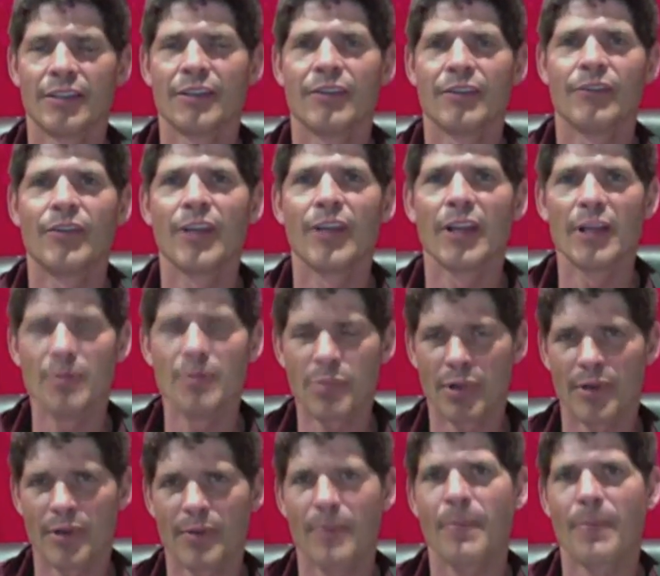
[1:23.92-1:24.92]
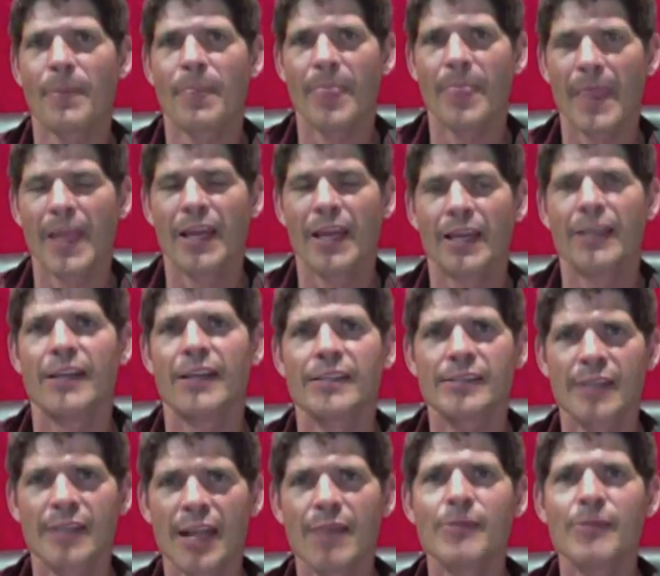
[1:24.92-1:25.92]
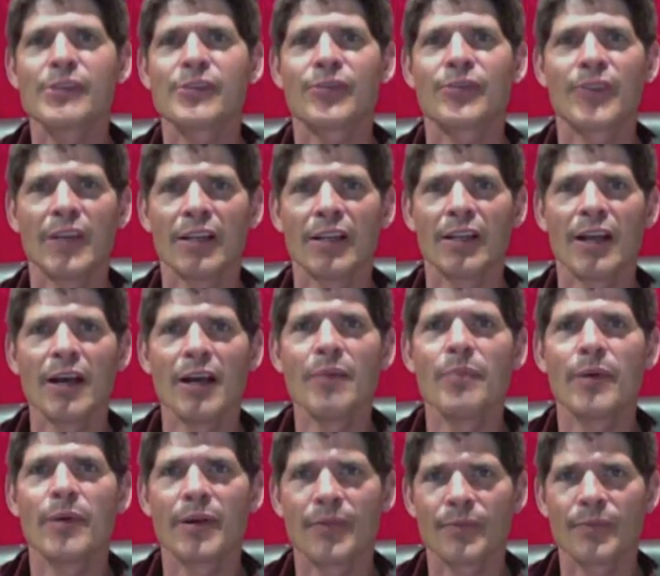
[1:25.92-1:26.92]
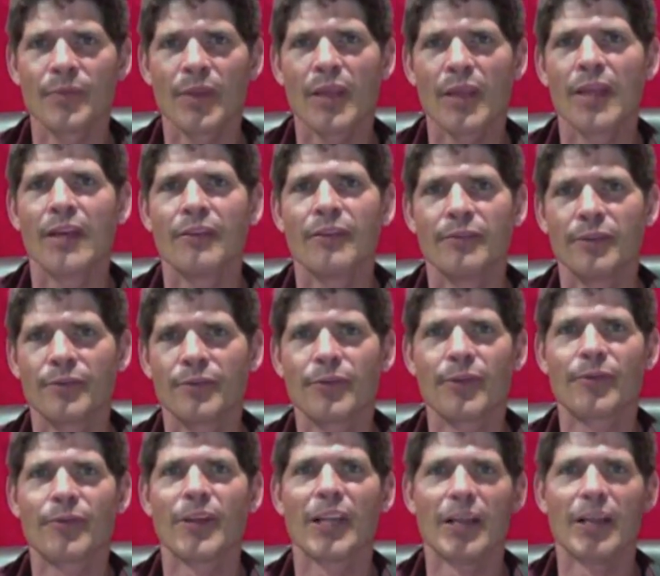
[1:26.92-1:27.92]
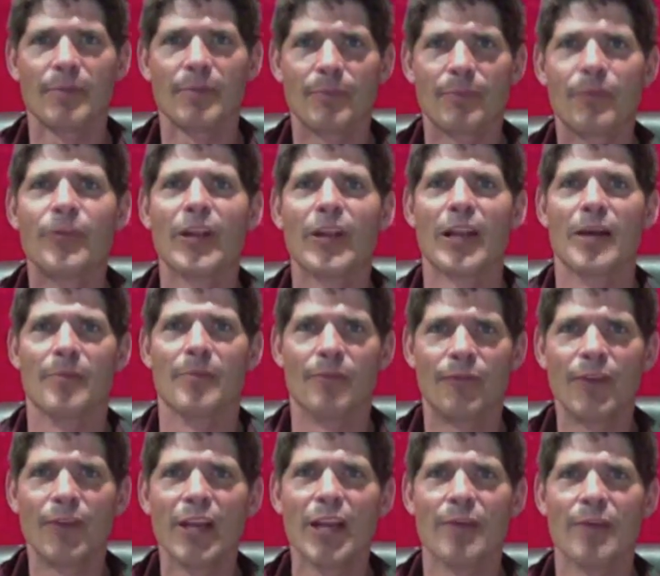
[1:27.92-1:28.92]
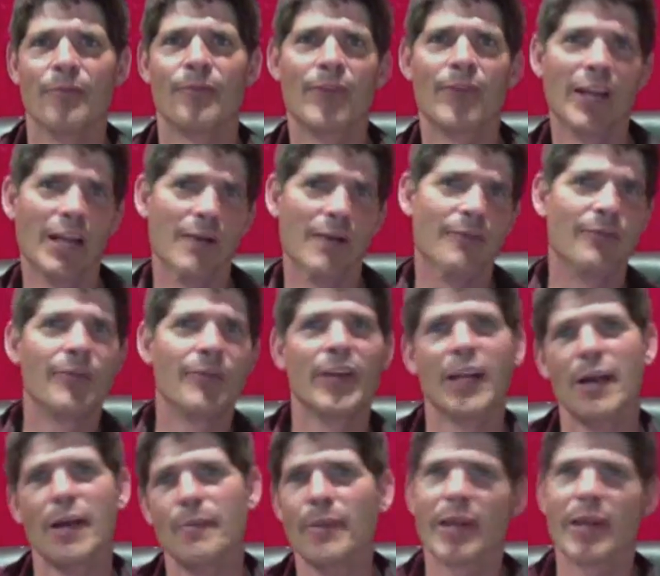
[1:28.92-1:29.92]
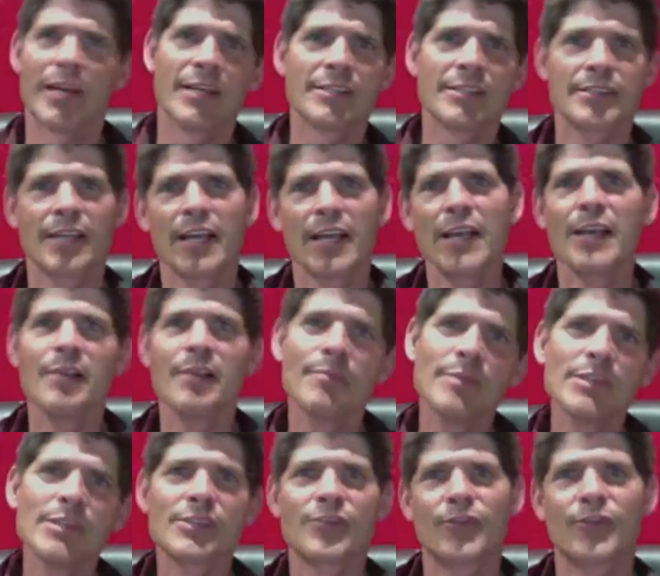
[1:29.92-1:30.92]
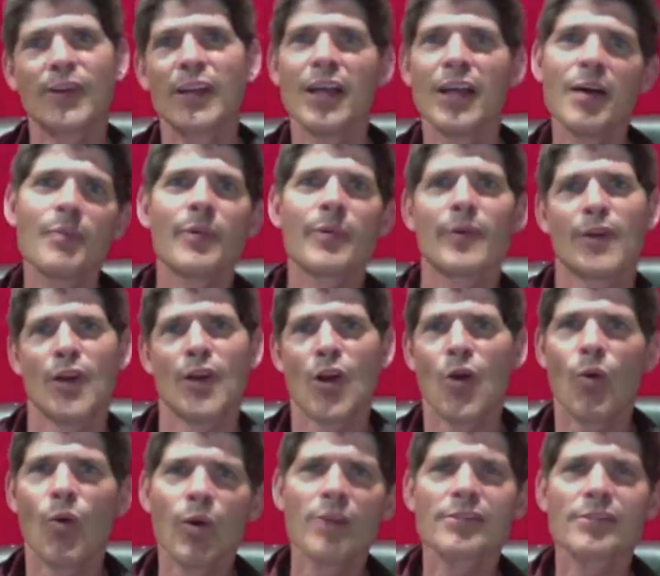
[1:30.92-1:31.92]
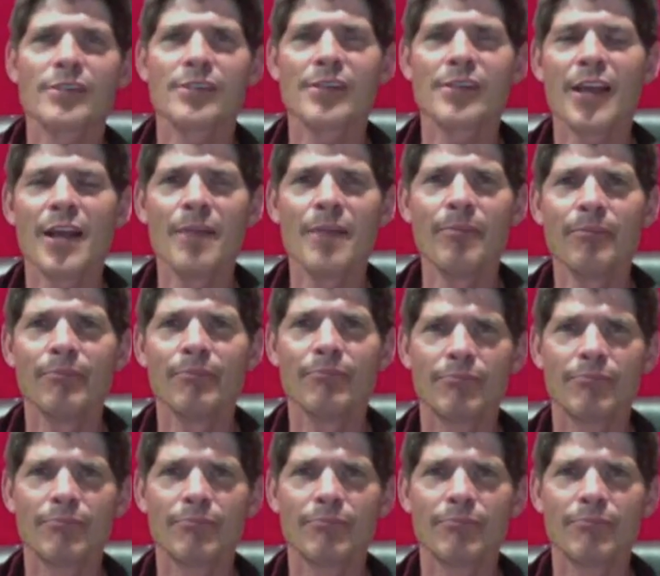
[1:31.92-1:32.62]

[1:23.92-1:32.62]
Philip. His name is Philip. Philip. His name is Philip. What's your name?